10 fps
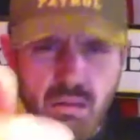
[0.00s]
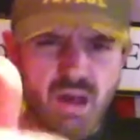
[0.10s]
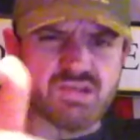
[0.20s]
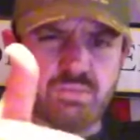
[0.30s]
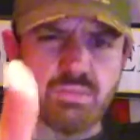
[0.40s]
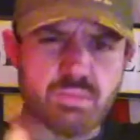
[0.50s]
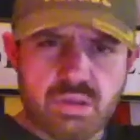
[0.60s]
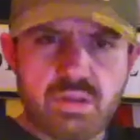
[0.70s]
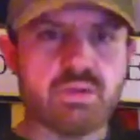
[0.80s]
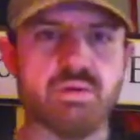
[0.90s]
Awesome,
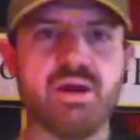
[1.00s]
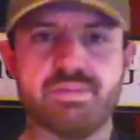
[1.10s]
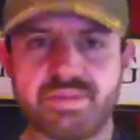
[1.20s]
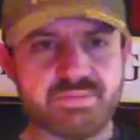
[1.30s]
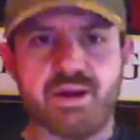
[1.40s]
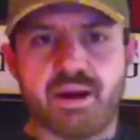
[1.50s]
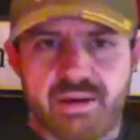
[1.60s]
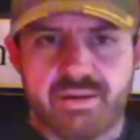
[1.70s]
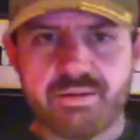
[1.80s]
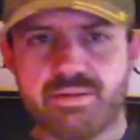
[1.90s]
right? It's America.
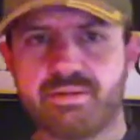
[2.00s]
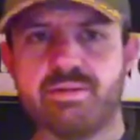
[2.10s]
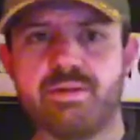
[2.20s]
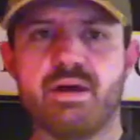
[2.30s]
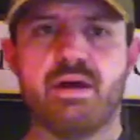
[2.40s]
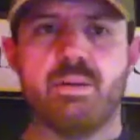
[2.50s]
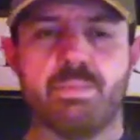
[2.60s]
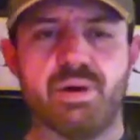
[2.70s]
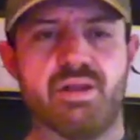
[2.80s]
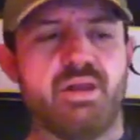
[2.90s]

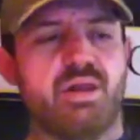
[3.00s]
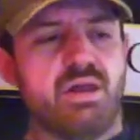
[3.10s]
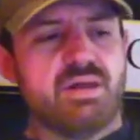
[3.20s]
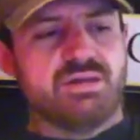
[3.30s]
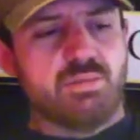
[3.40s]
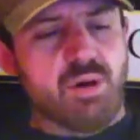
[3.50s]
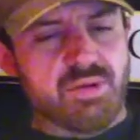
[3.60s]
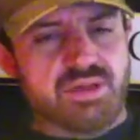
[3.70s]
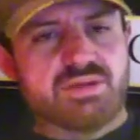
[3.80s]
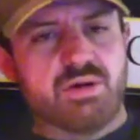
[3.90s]
But see,
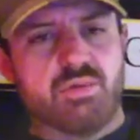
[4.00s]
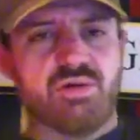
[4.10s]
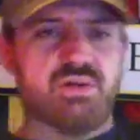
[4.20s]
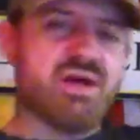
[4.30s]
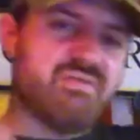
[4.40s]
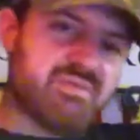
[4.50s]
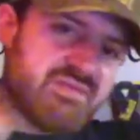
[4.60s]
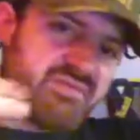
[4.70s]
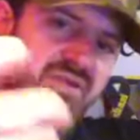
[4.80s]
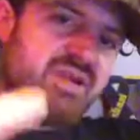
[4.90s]
Republicans though, we
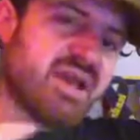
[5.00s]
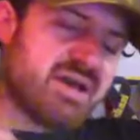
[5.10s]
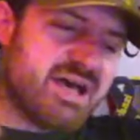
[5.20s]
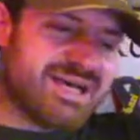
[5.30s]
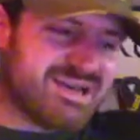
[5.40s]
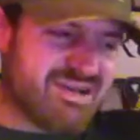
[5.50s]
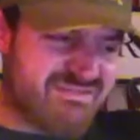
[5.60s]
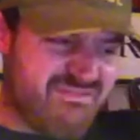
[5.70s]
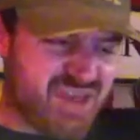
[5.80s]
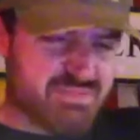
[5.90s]
have a very
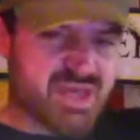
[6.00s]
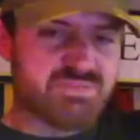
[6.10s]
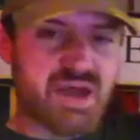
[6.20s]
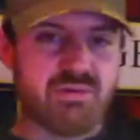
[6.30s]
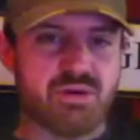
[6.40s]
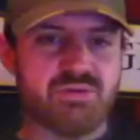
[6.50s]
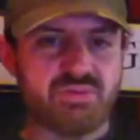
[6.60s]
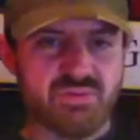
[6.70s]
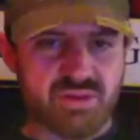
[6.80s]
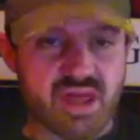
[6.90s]
faith-based background.
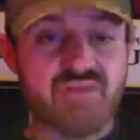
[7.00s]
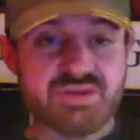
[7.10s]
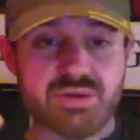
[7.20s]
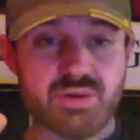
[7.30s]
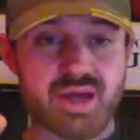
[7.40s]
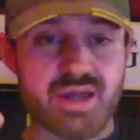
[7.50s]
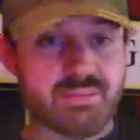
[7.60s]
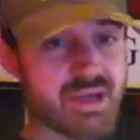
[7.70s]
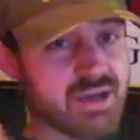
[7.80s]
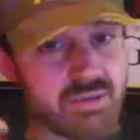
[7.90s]
A lot of us do,
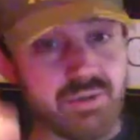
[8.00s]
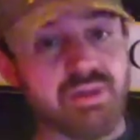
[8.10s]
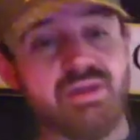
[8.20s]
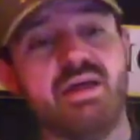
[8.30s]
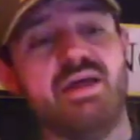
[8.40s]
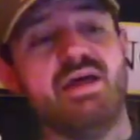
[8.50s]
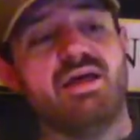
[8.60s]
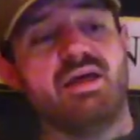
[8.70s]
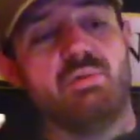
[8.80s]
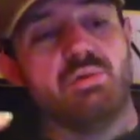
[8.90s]
and I do.
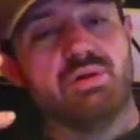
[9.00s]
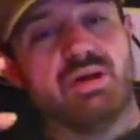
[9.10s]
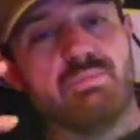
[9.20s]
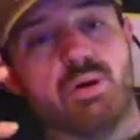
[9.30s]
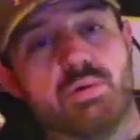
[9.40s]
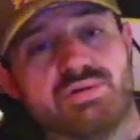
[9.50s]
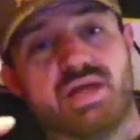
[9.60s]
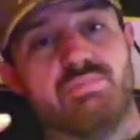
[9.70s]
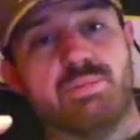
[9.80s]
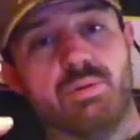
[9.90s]
We want to impose
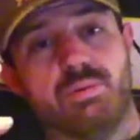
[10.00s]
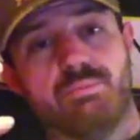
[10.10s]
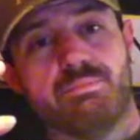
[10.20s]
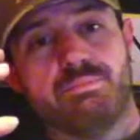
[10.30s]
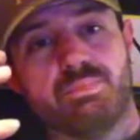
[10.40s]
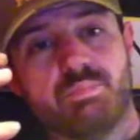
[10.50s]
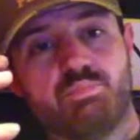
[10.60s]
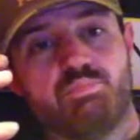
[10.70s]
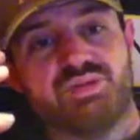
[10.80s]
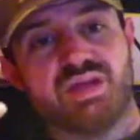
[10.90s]
that on people.
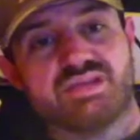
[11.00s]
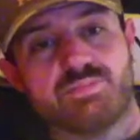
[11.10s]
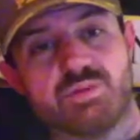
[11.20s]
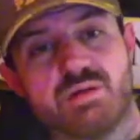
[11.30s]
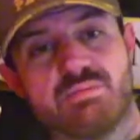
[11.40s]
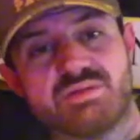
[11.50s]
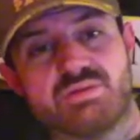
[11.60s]
But that's the problem.